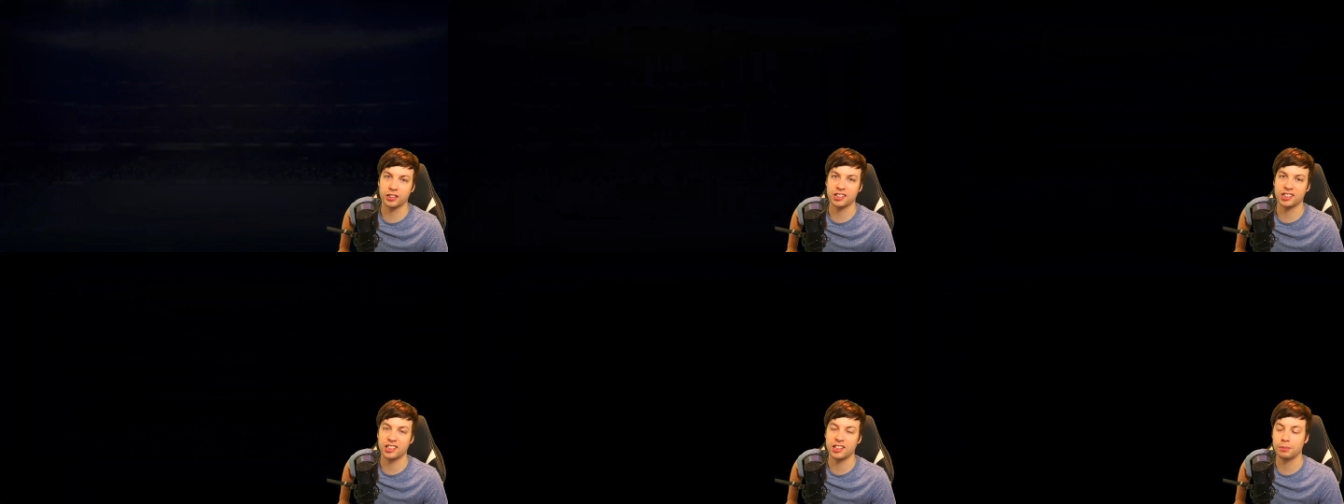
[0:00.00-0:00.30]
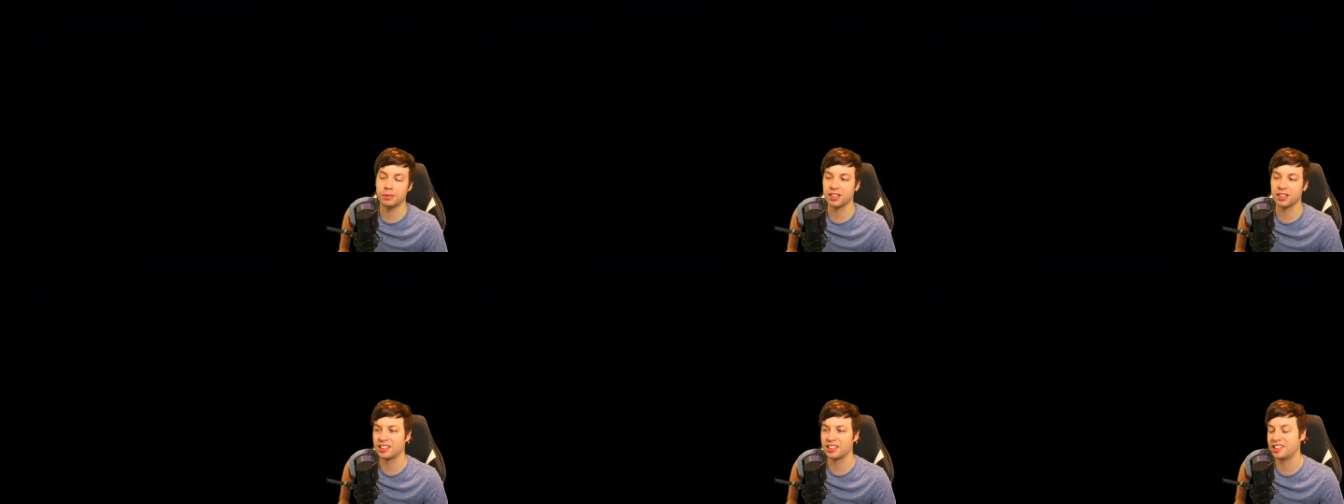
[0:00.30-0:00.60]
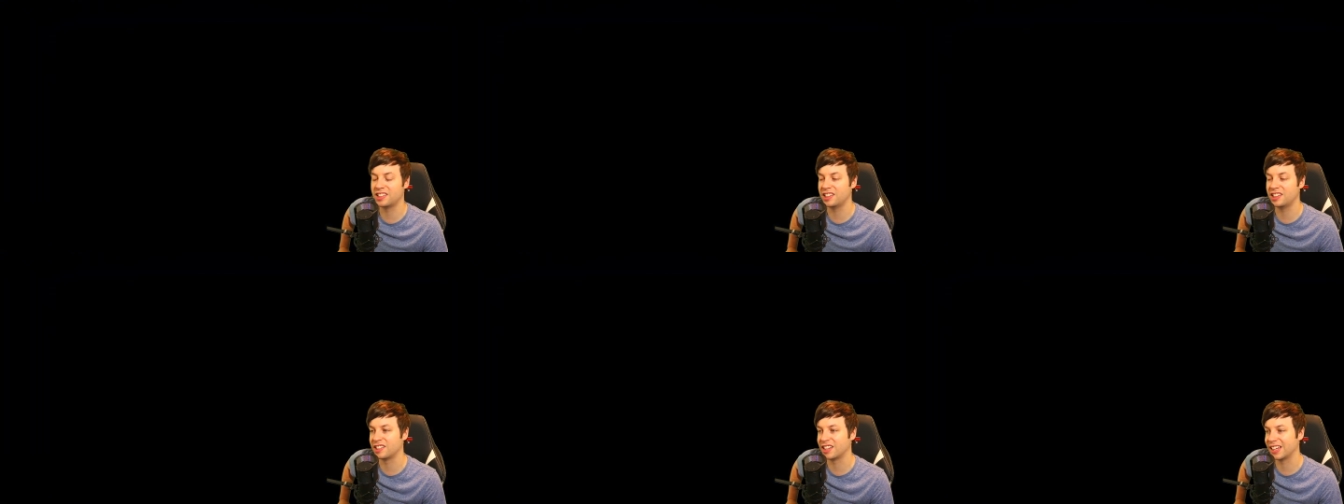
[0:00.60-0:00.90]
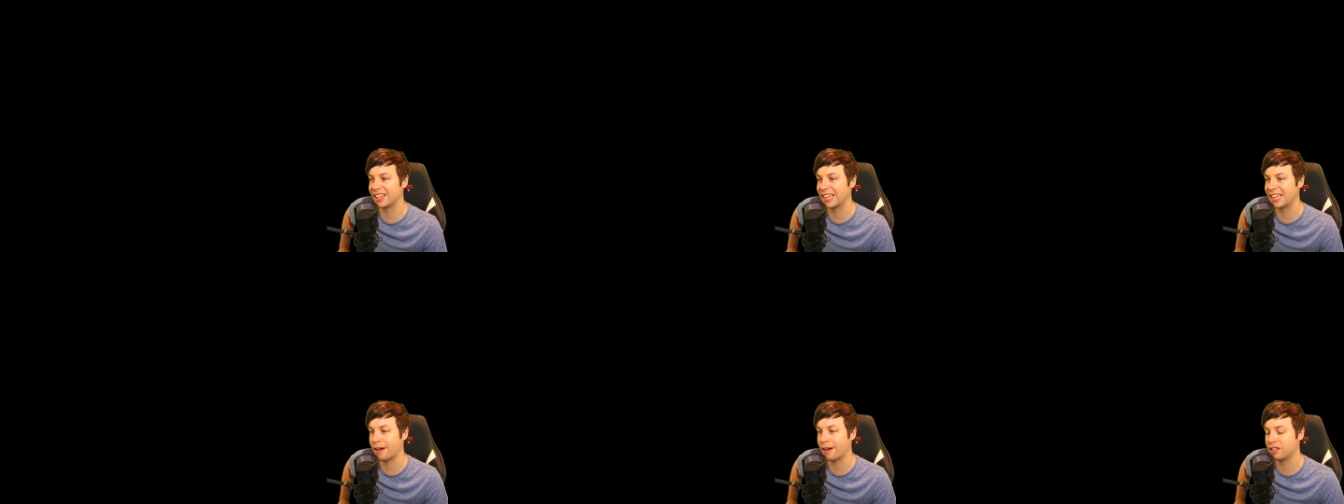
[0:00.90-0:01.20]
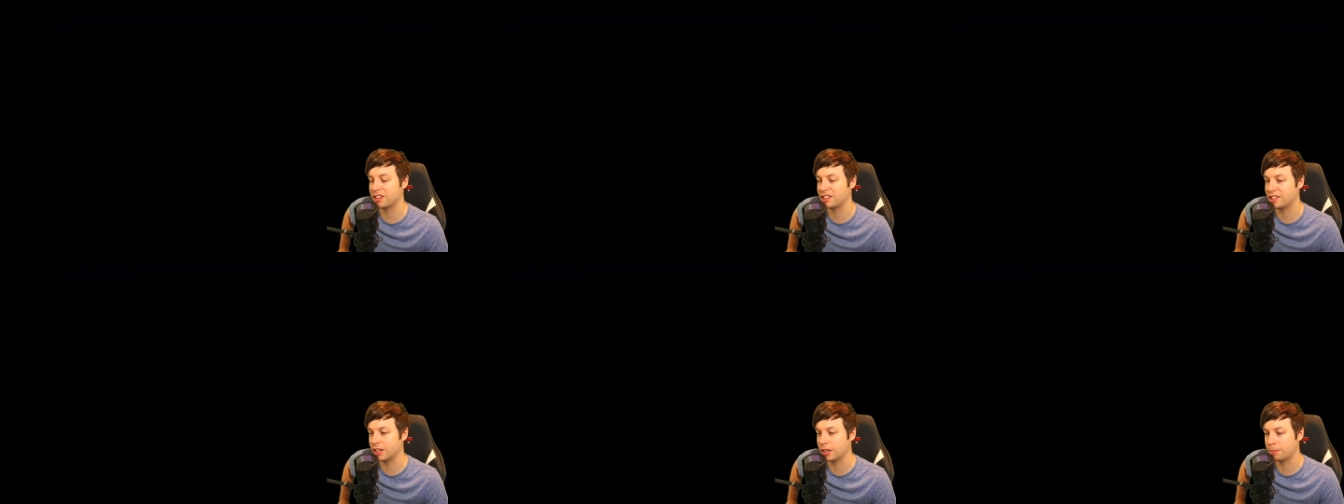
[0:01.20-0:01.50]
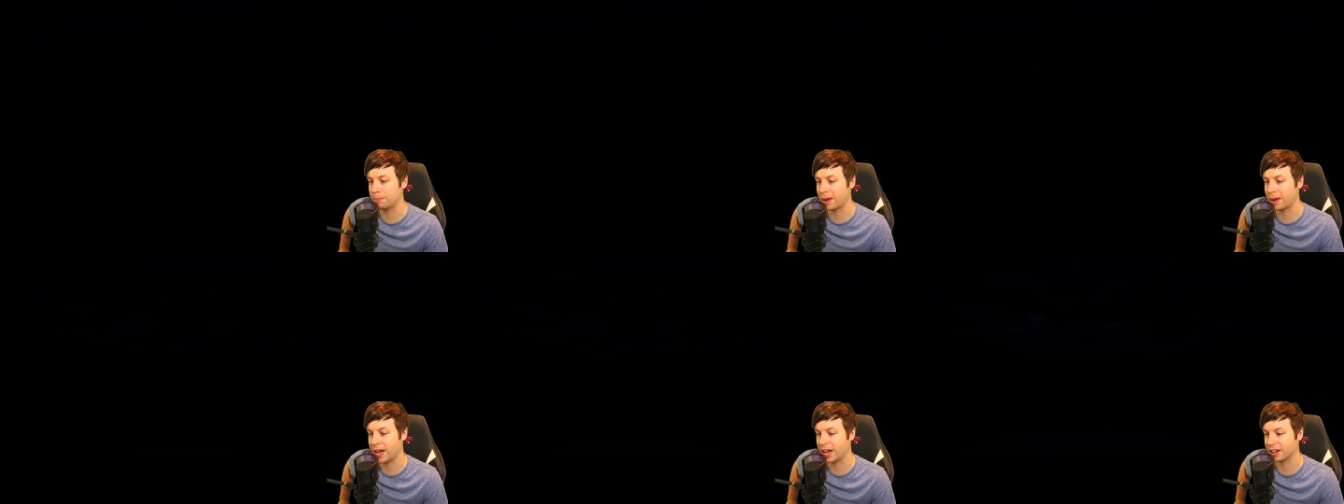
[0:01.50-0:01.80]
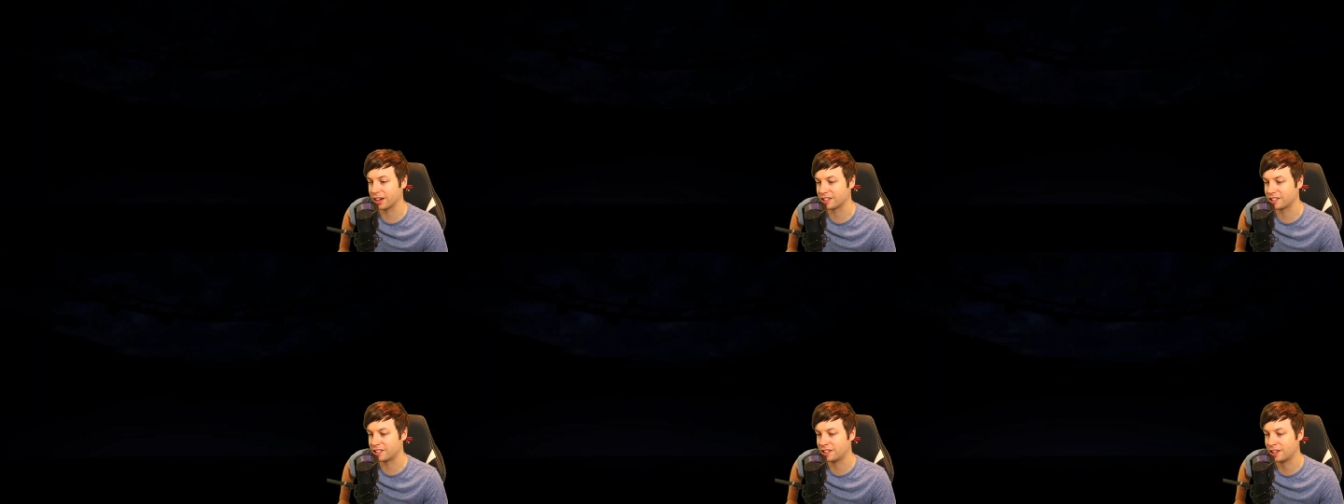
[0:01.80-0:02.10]
team of the season guaranteed
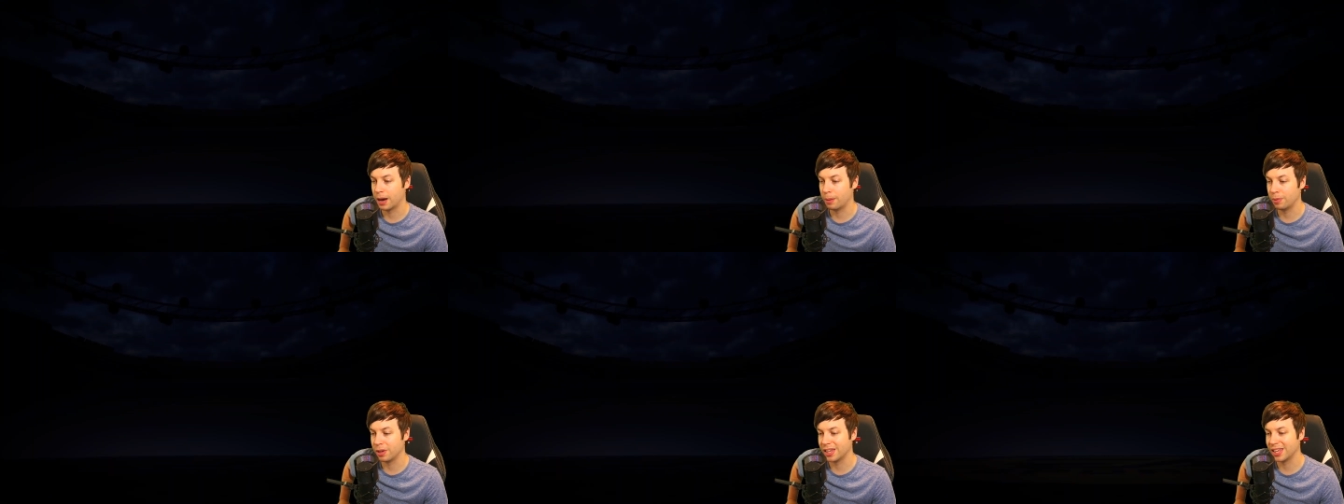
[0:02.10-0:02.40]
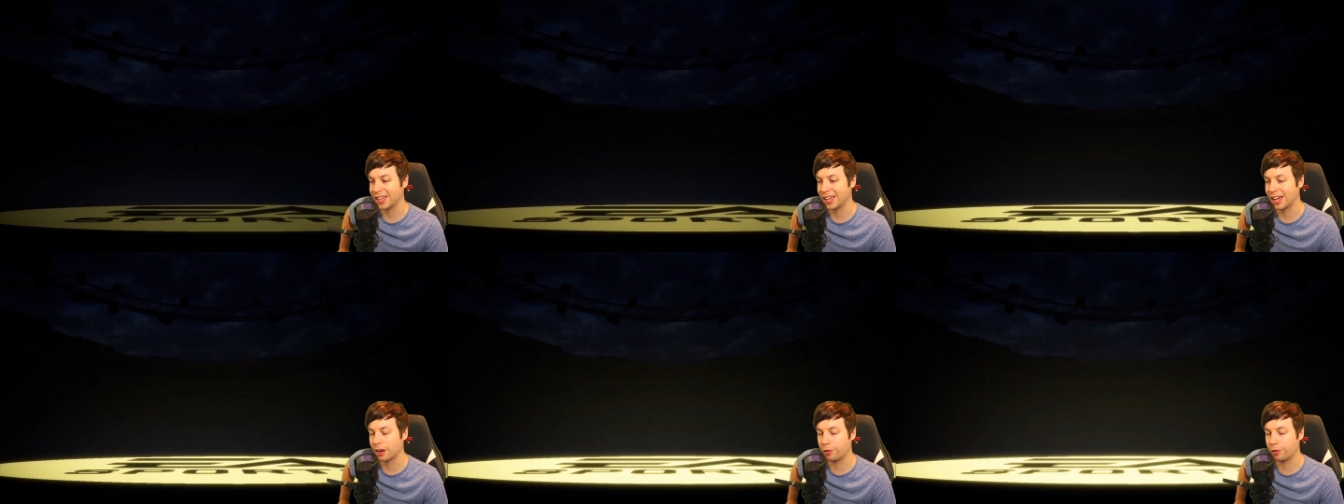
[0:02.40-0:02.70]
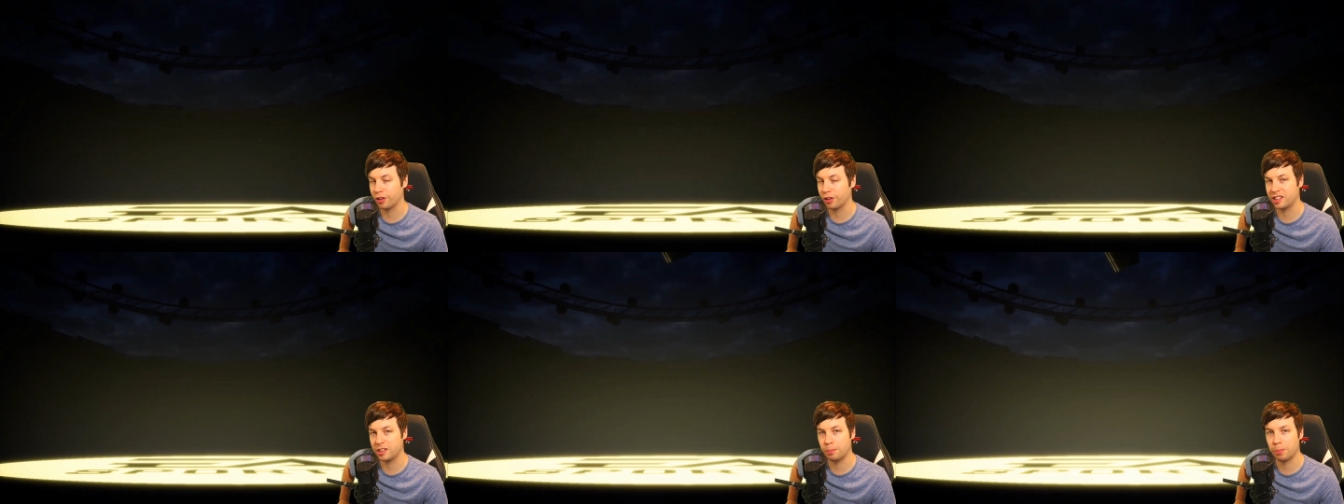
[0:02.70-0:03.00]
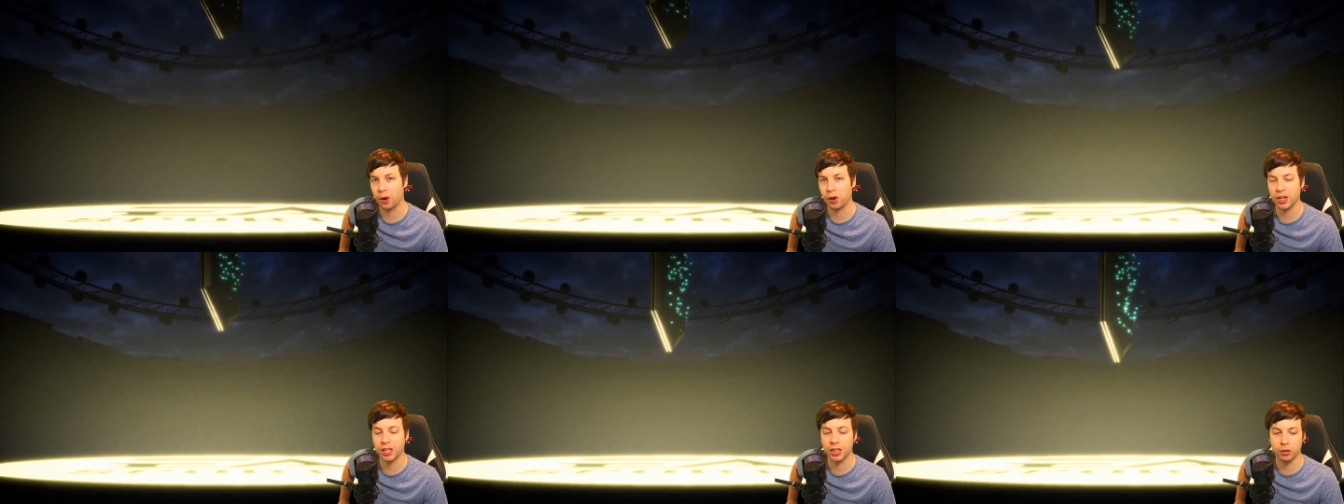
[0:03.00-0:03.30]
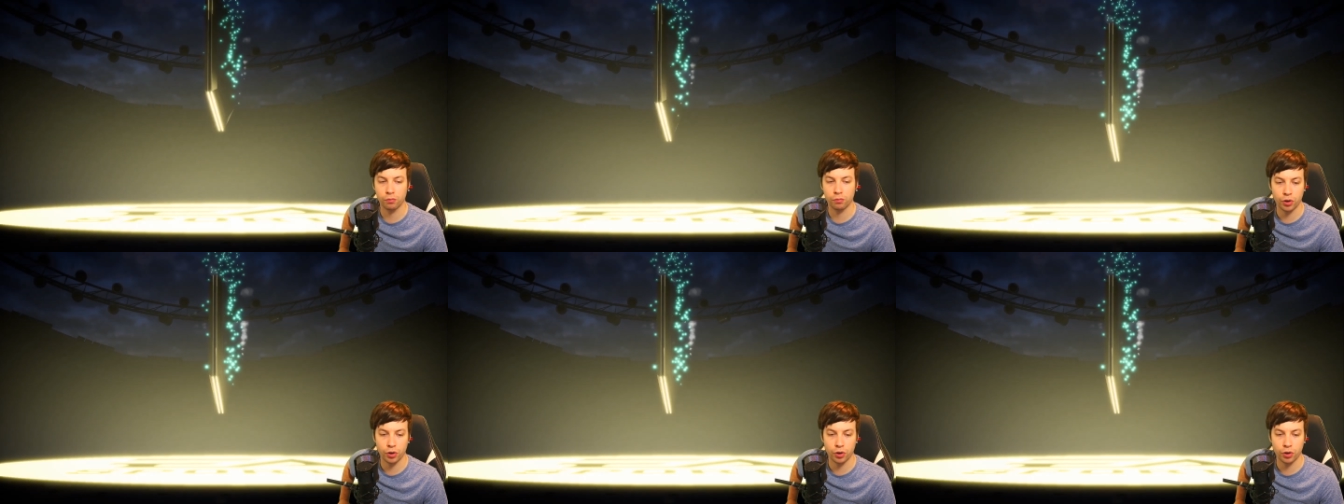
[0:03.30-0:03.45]
packs. And we can get Chrissy Boy in the